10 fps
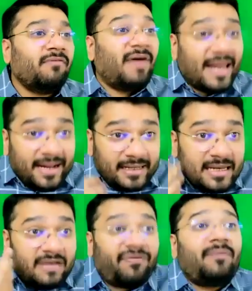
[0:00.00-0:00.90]
where I get
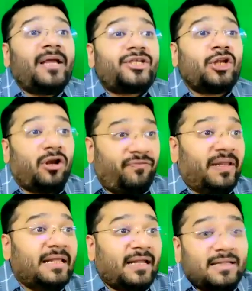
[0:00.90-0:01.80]
an information or a
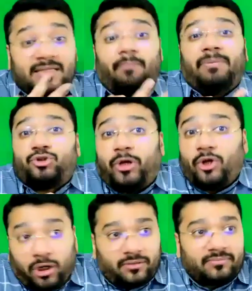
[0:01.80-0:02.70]
feeling that this company is doing
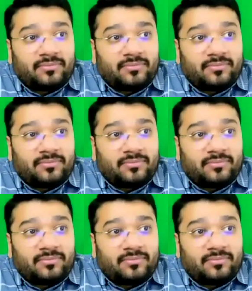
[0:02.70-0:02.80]
good.